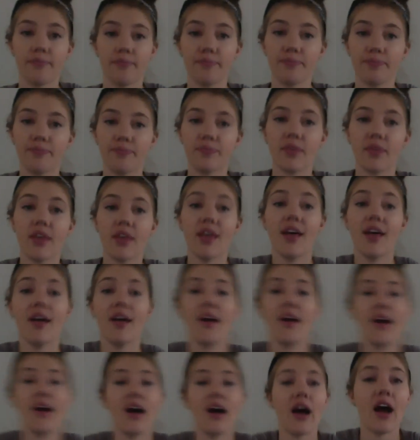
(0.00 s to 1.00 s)
All
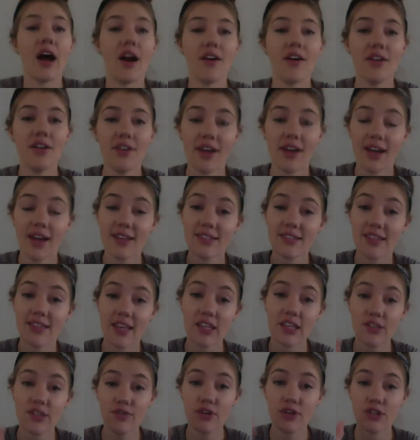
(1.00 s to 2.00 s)
right, you guys,
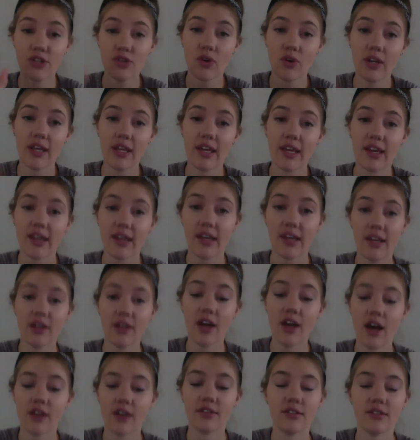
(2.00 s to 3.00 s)
thanks for joining in.
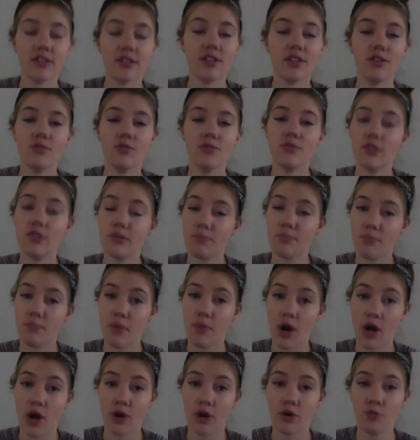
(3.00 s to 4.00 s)
I'll see you
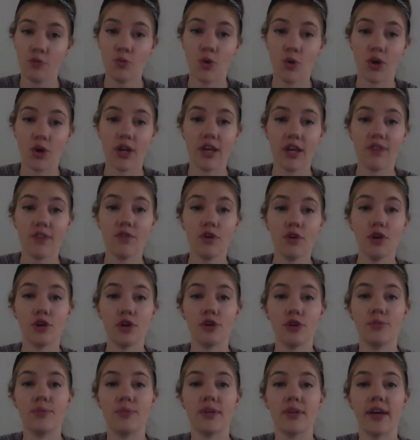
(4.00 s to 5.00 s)
tomorrow morning for
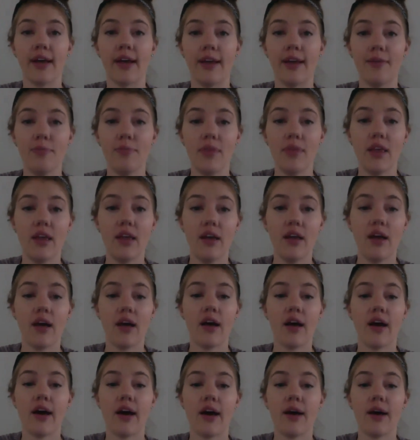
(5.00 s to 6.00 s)
group time.
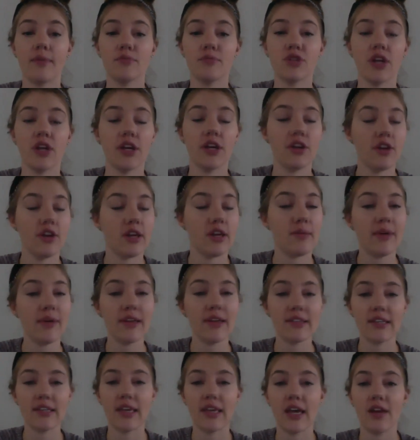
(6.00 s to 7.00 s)
Um, check your
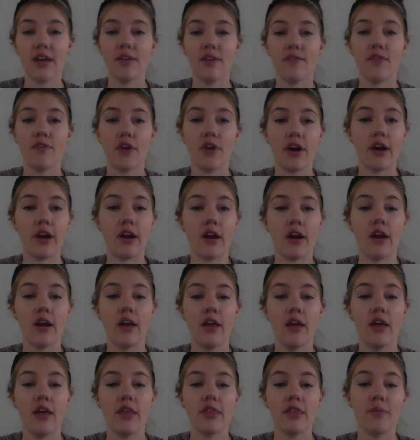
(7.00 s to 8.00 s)
emails again for
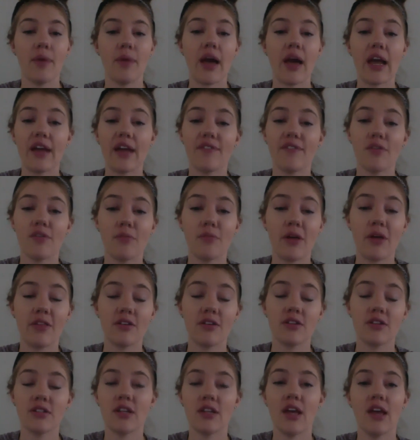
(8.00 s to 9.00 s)
the packet for
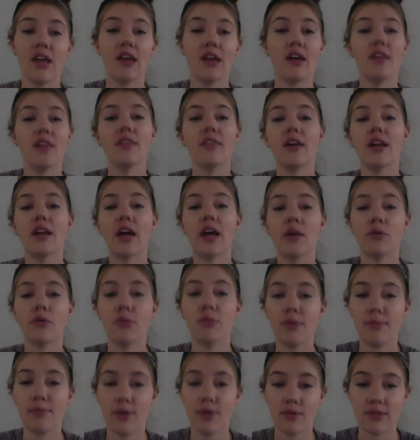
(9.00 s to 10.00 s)
Mother's Day, and then I will
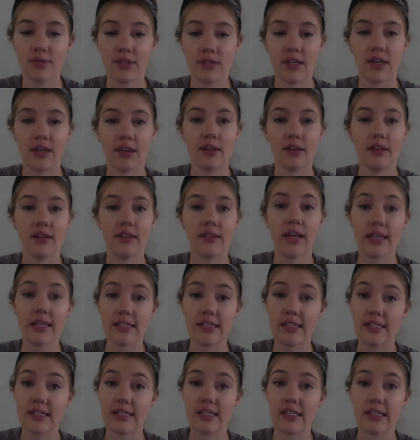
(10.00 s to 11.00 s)
be posting
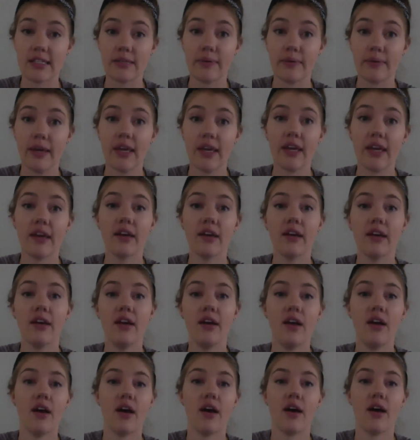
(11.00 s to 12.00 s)
lessons this week,
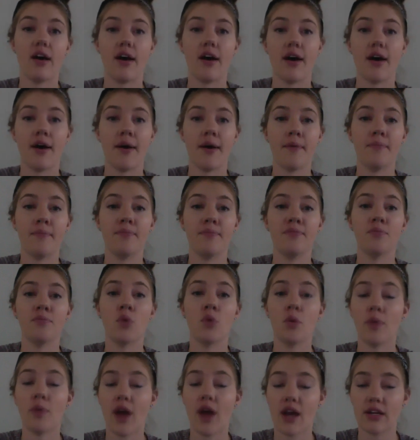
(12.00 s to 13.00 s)
um, more
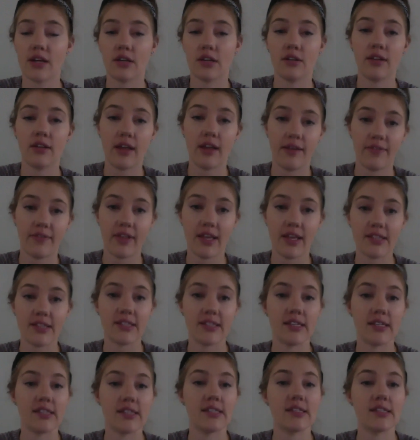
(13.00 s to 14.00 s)
practical life
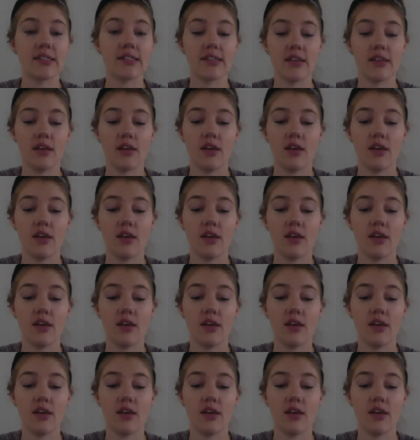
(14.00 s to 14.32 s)
lessons.